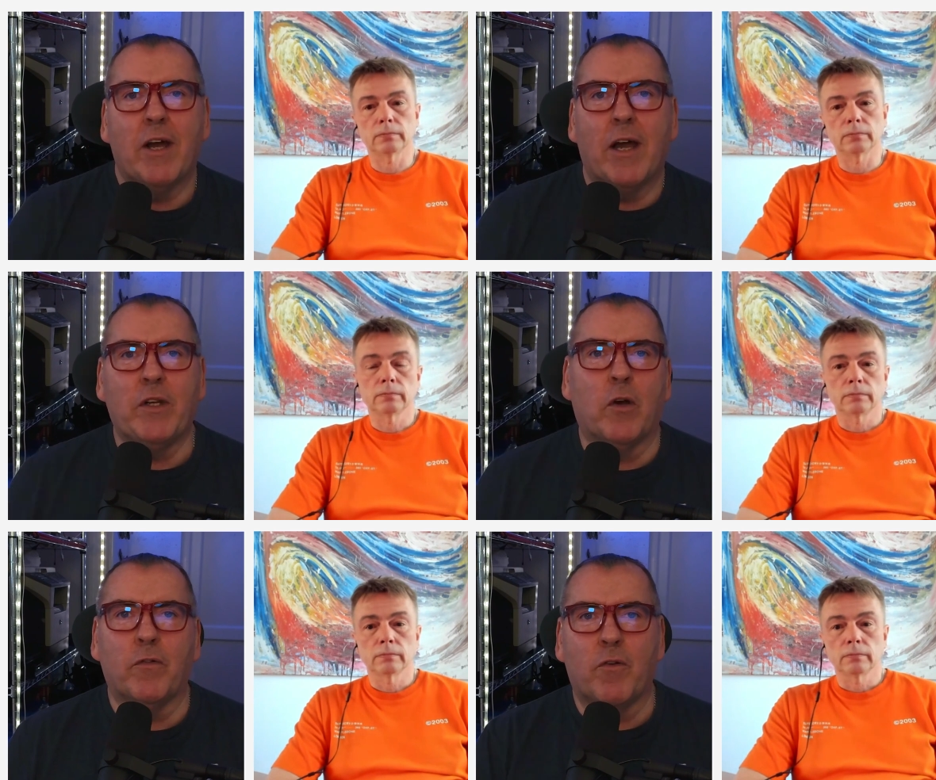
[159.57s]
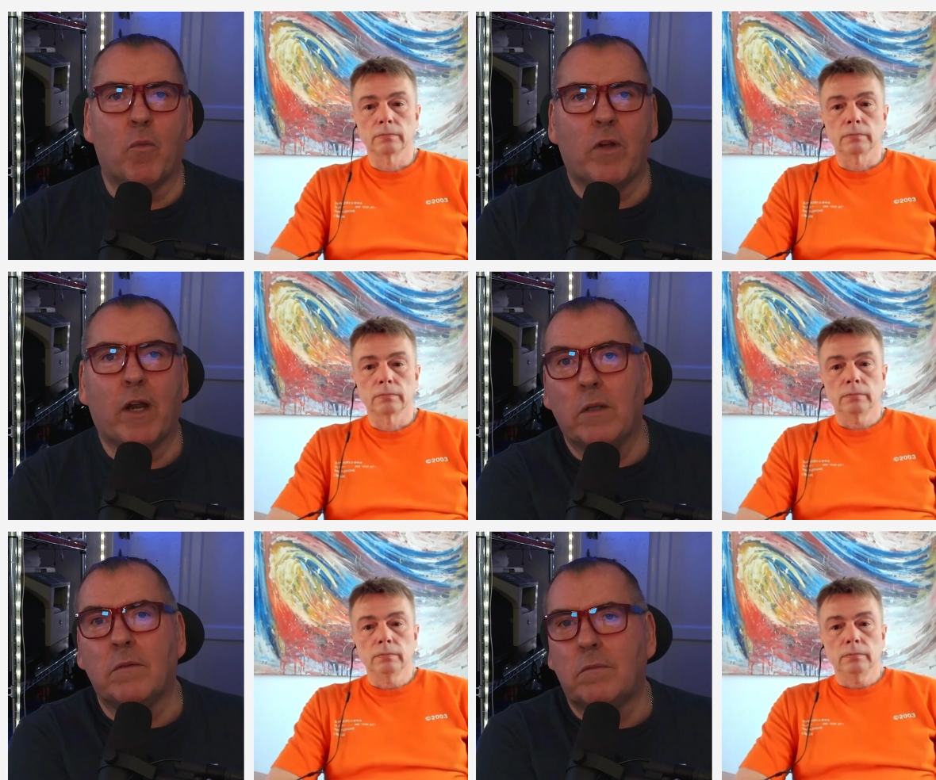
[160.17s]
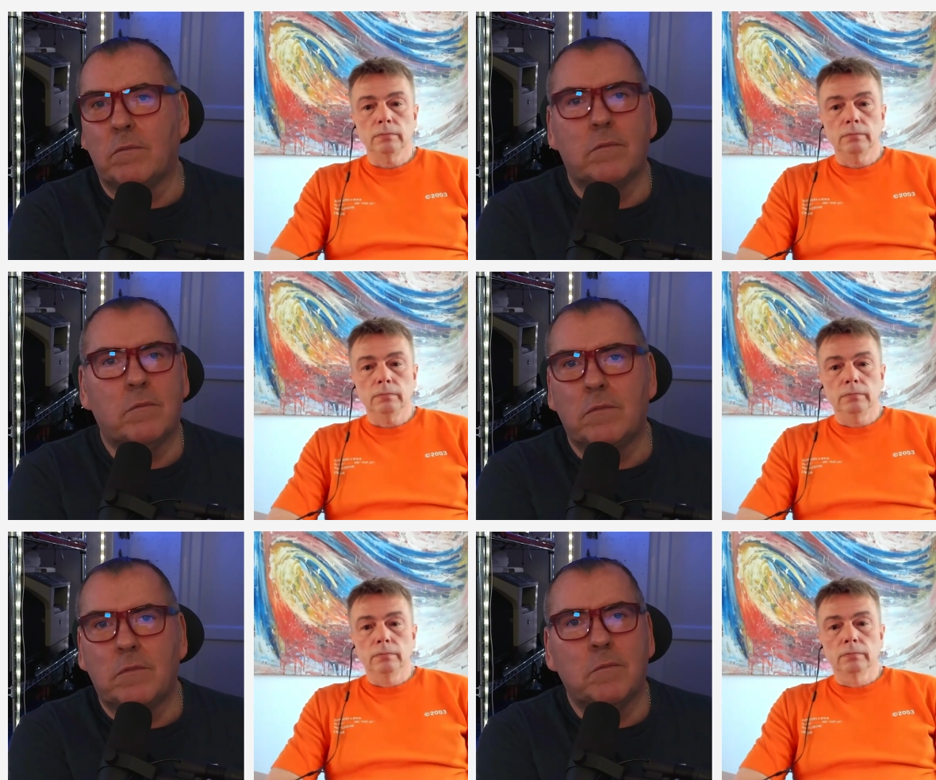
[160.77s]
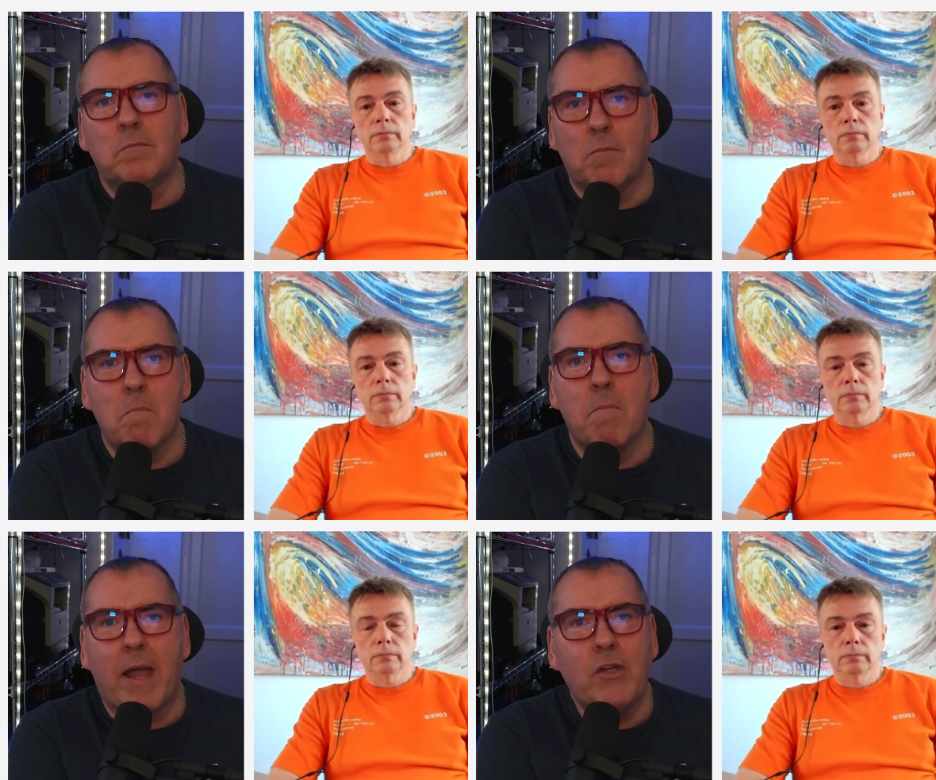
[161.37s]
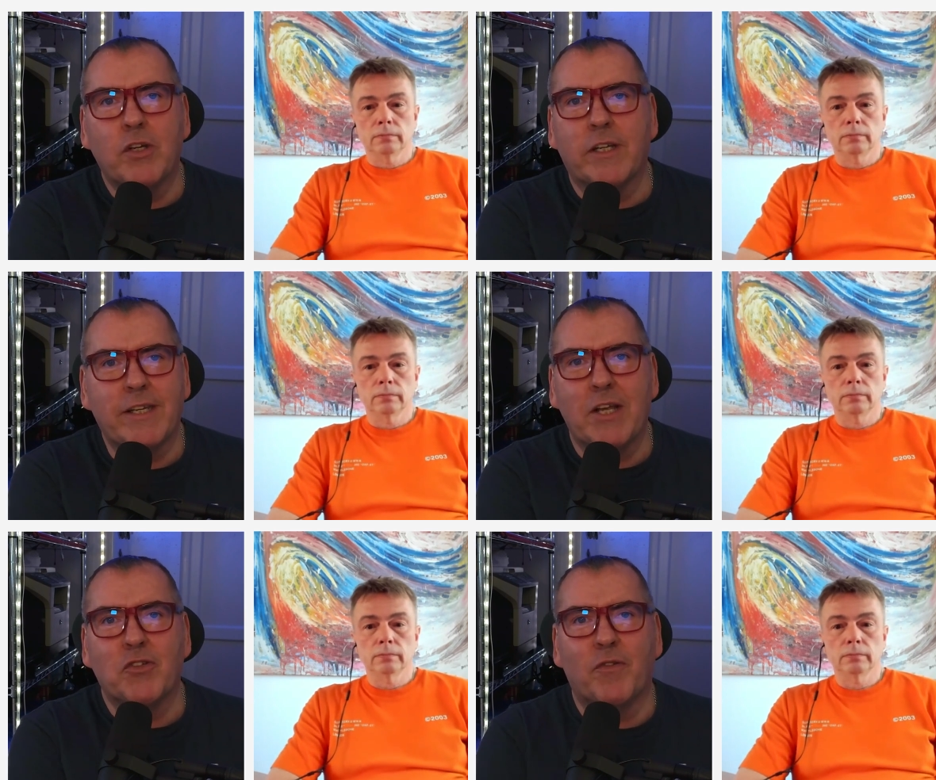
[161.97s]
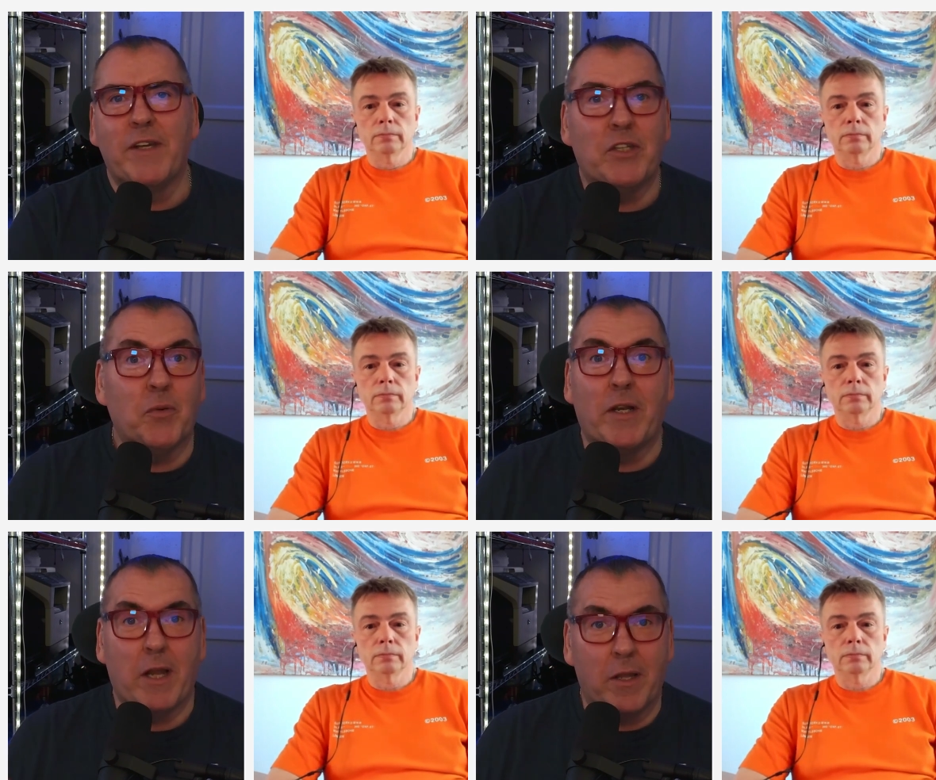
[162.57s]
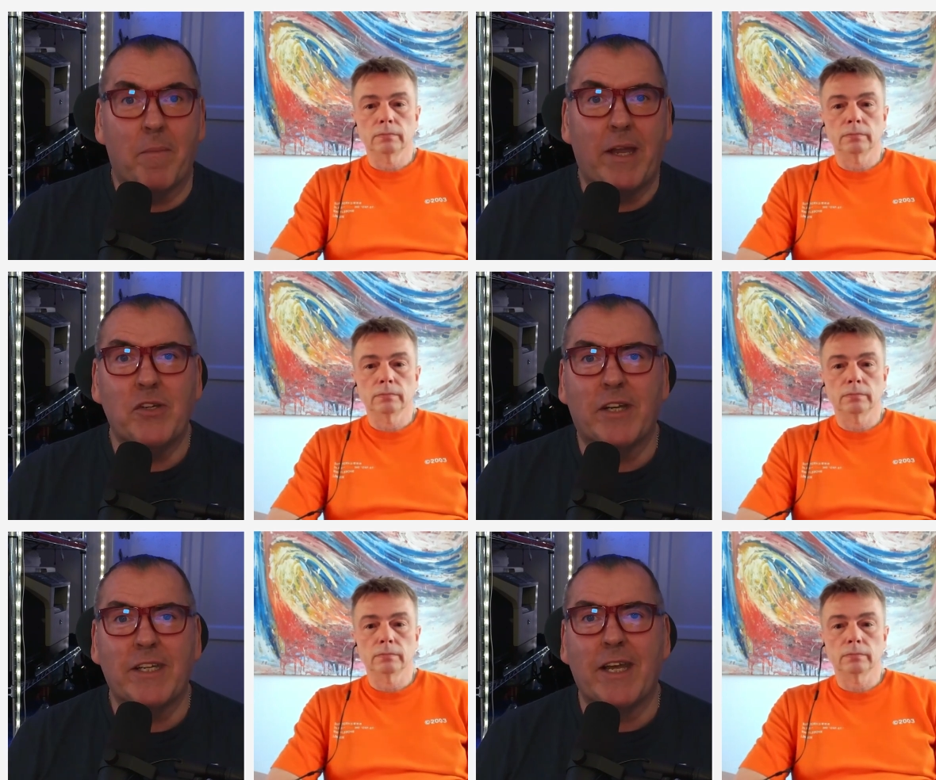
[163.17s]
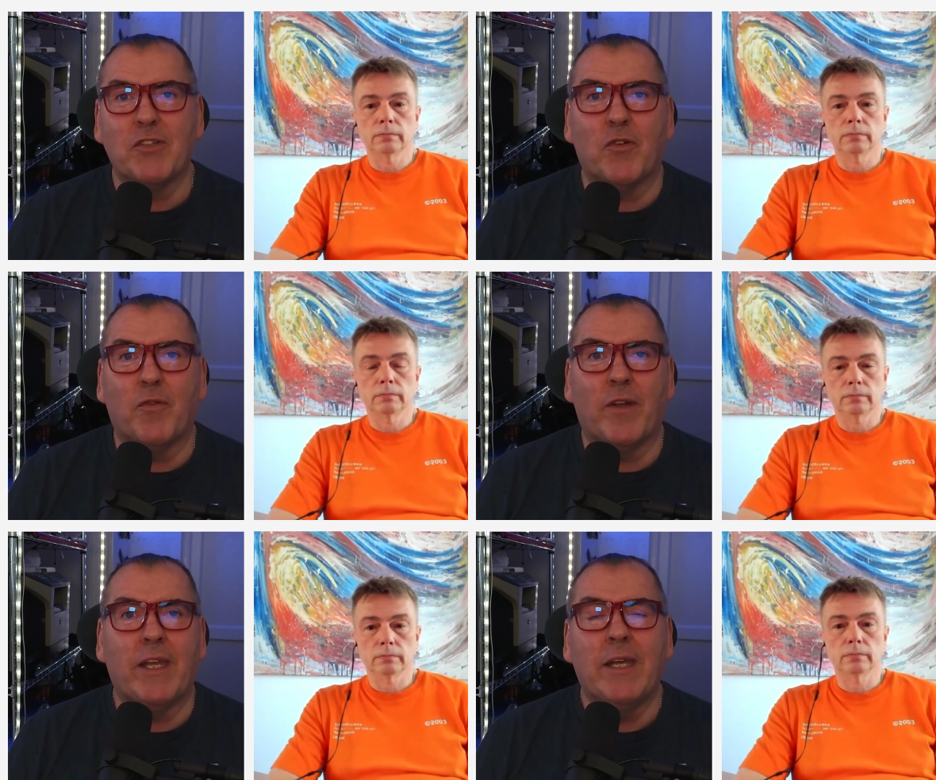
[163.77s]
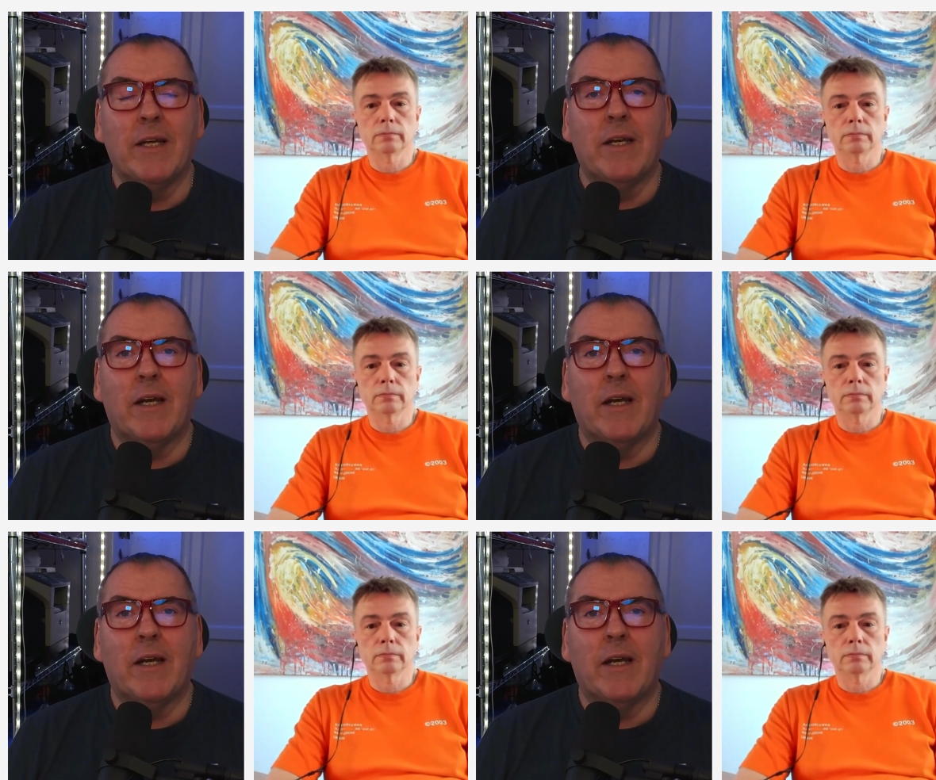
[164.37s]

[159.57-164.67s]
Speaker 1: So we'd gone from one major catastrophe another major catastrophe.